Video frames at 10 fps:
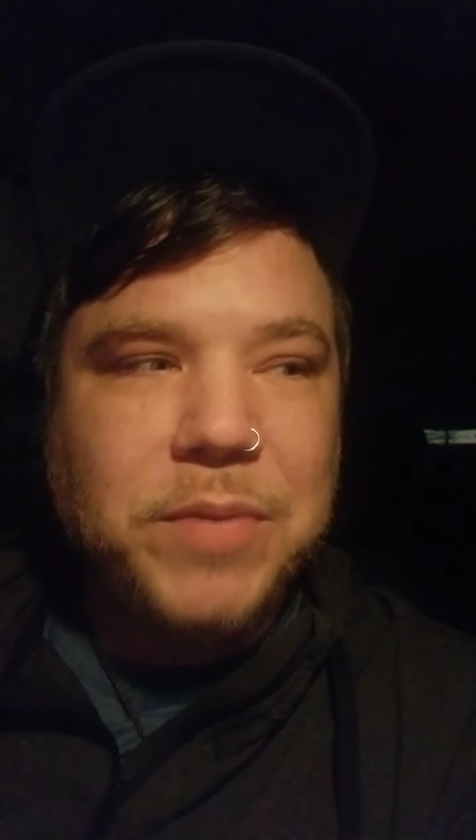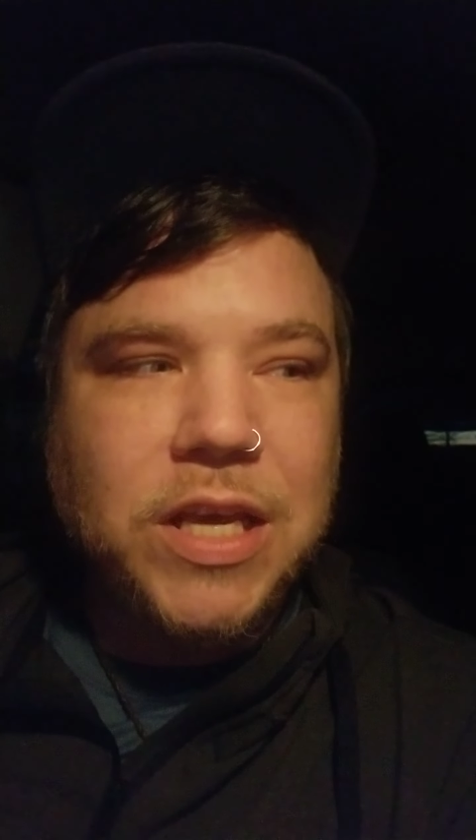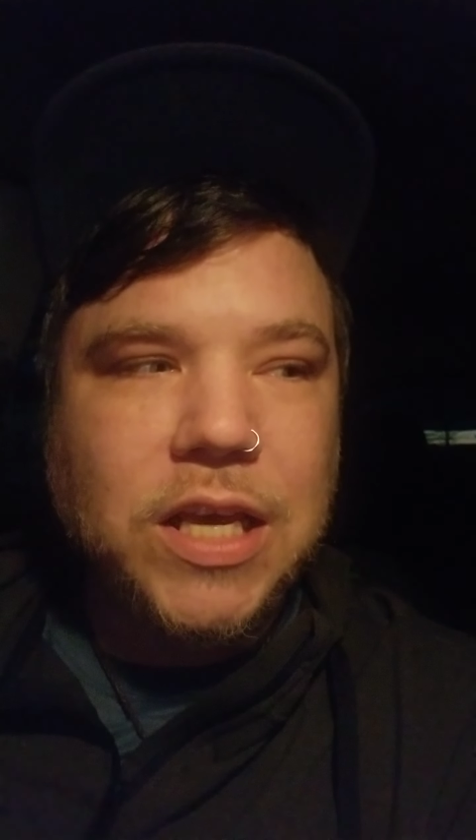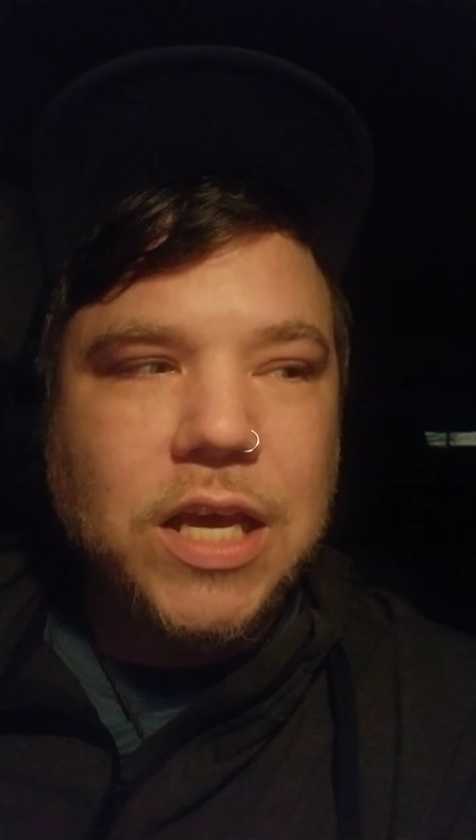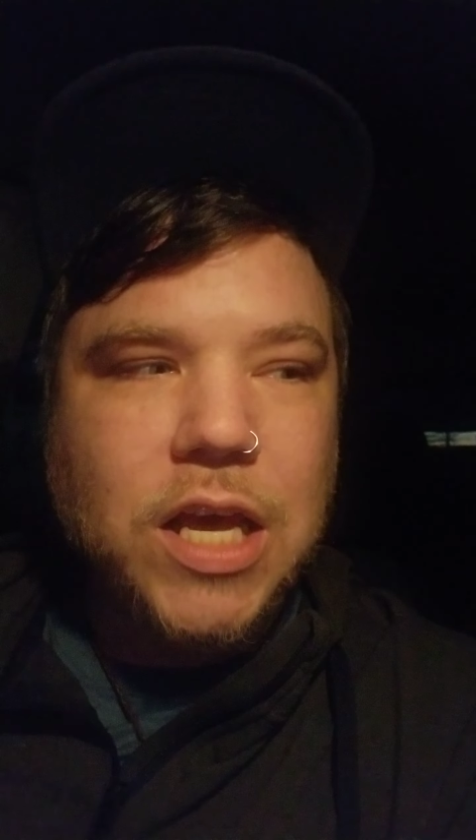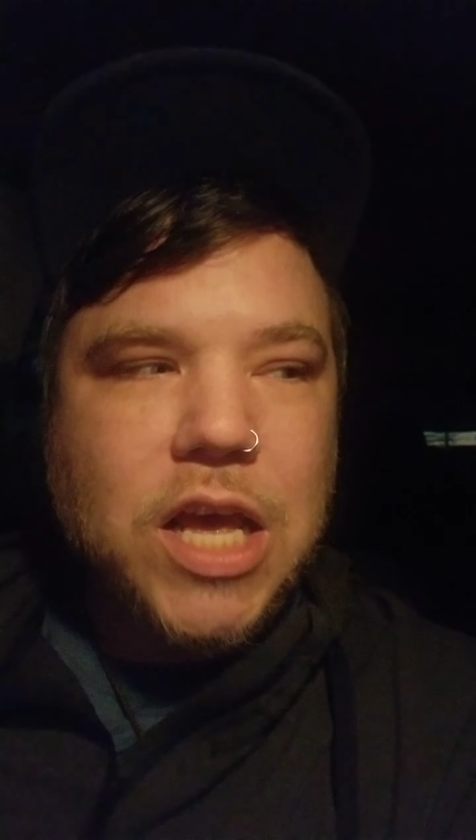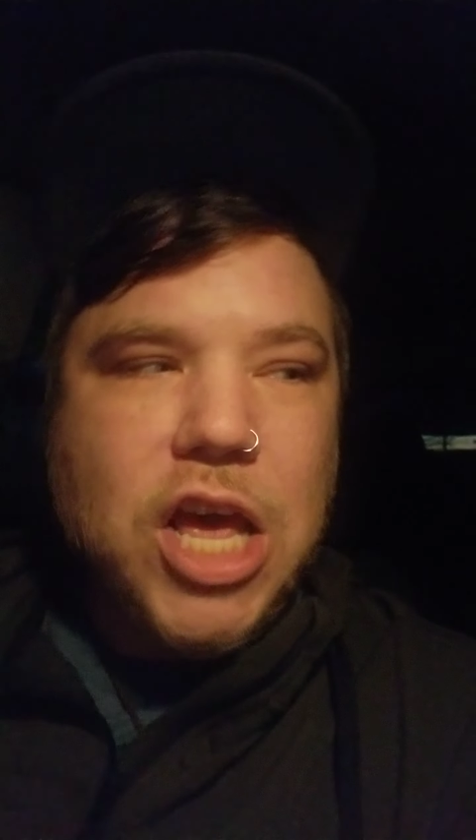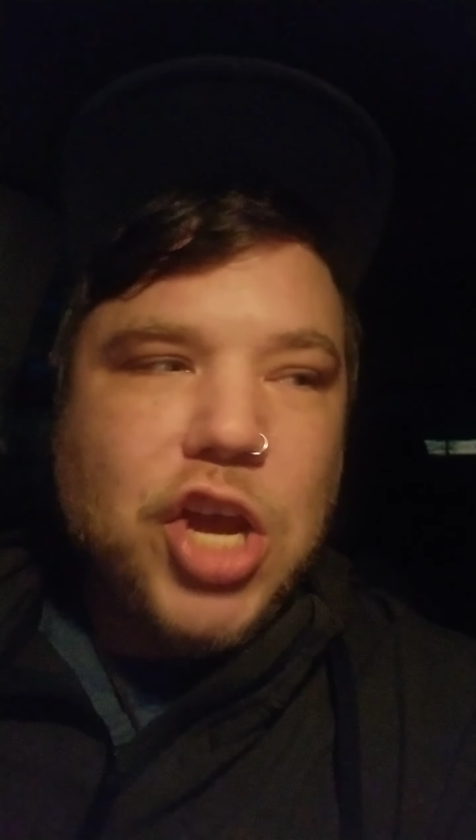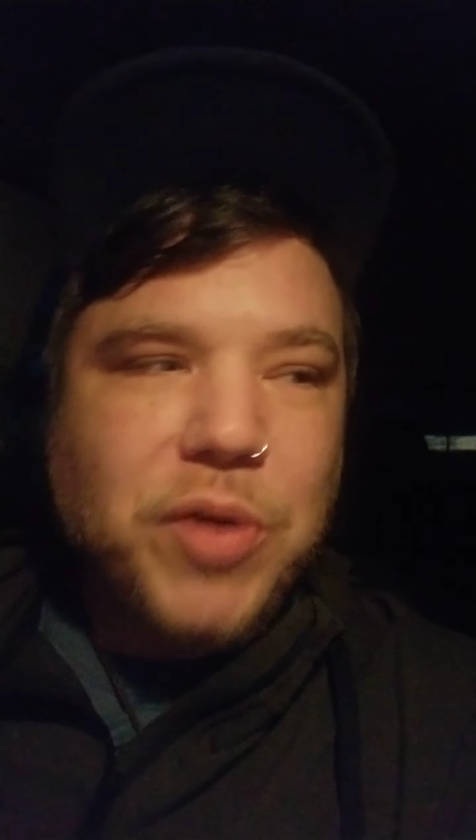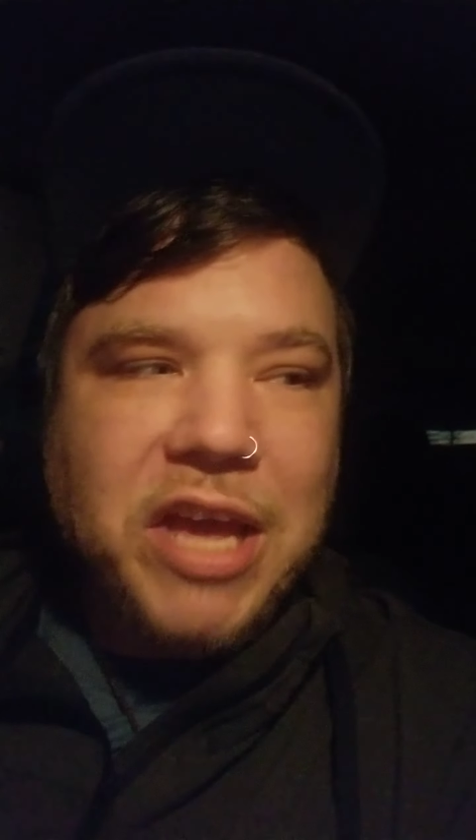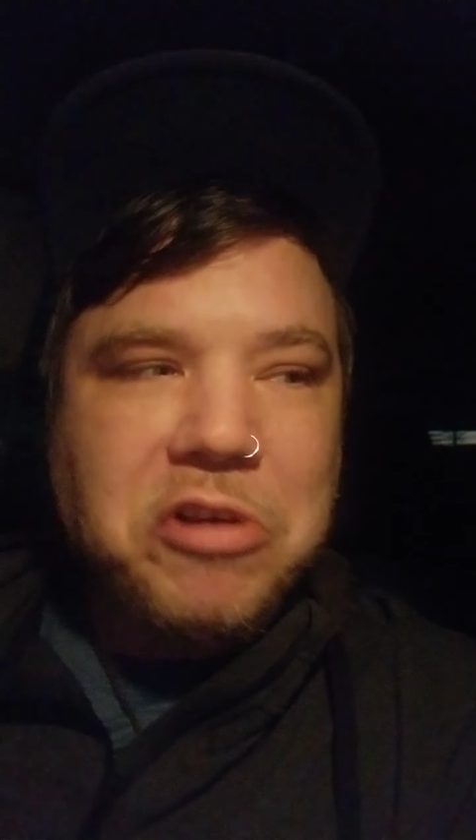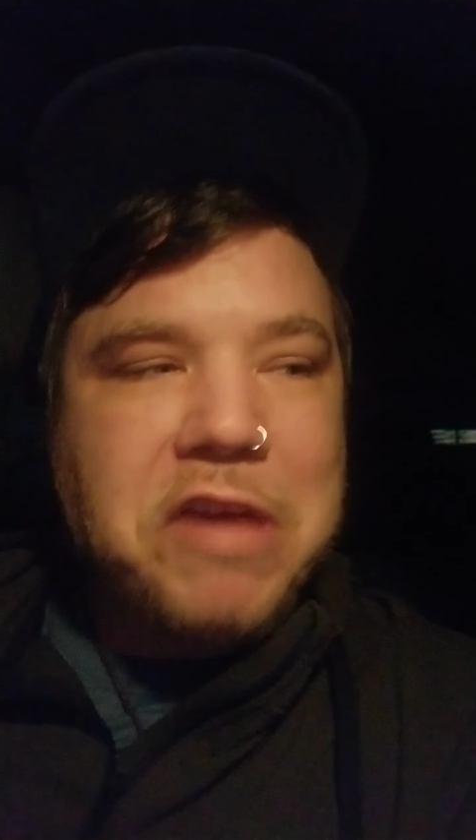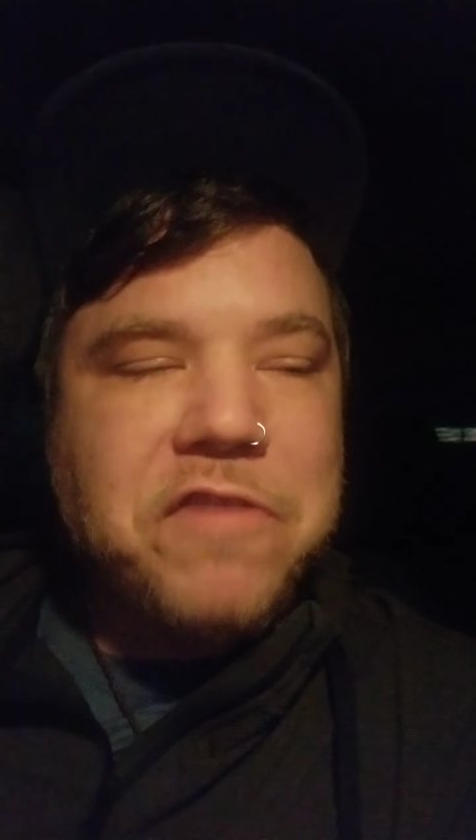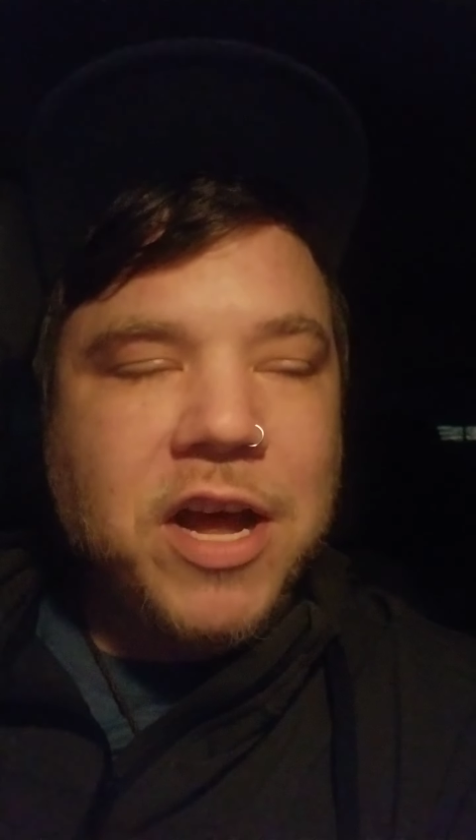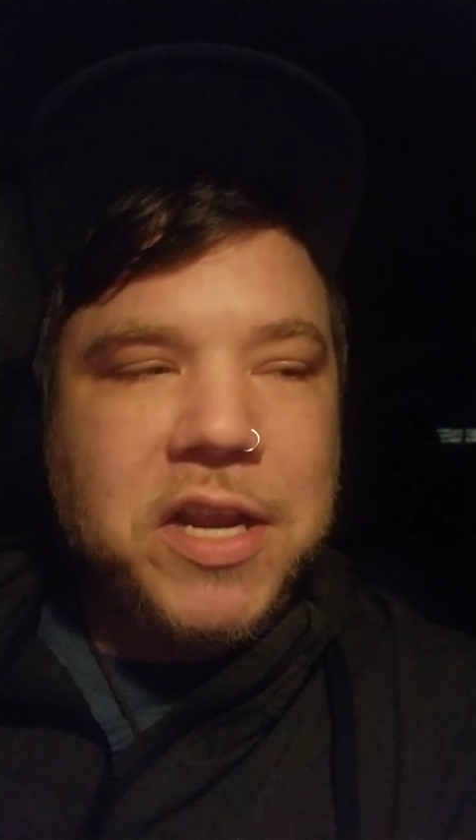be great,
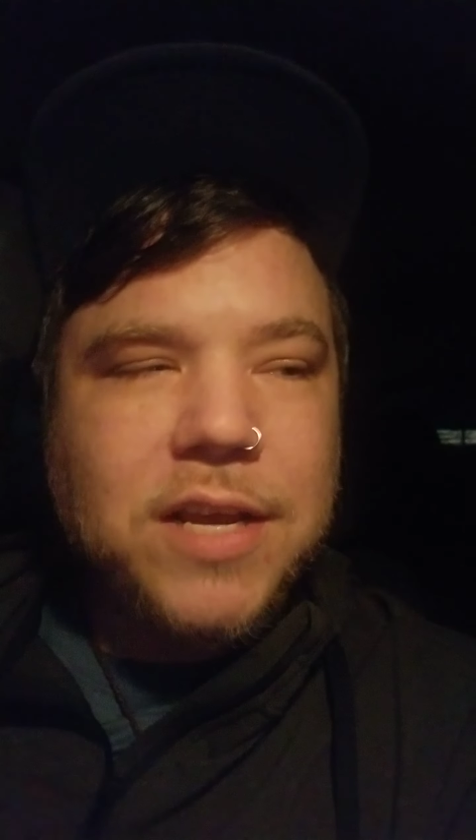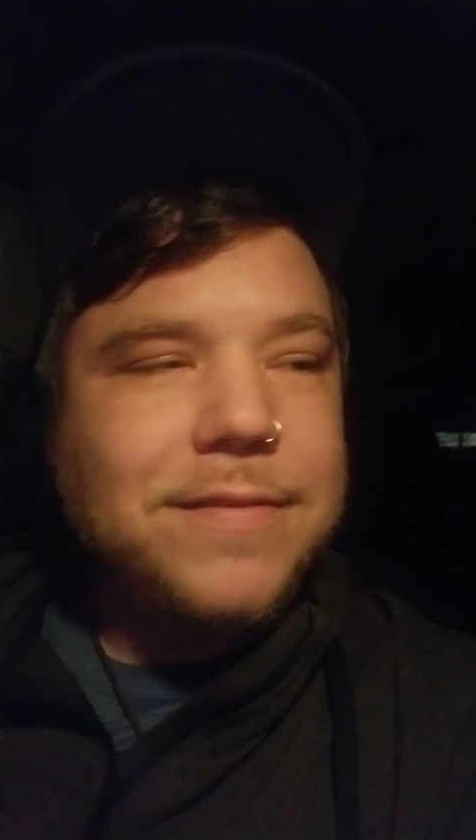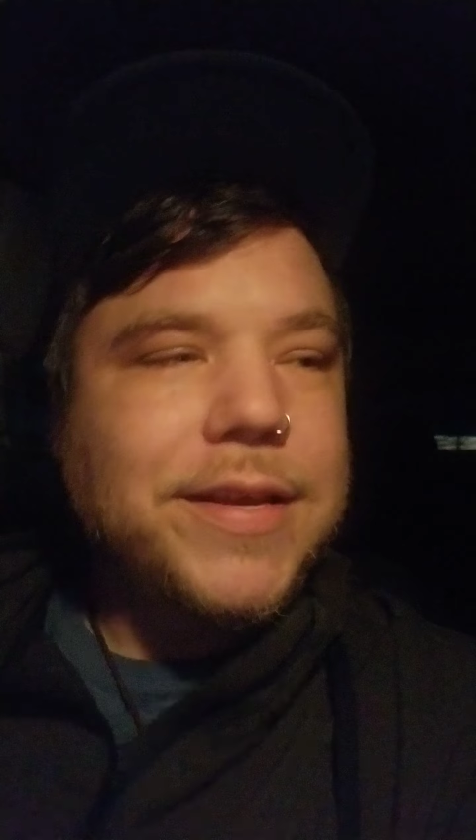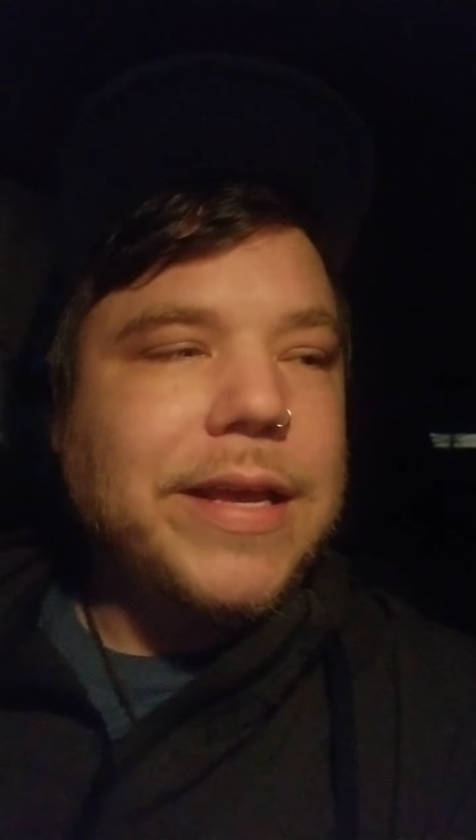great fun.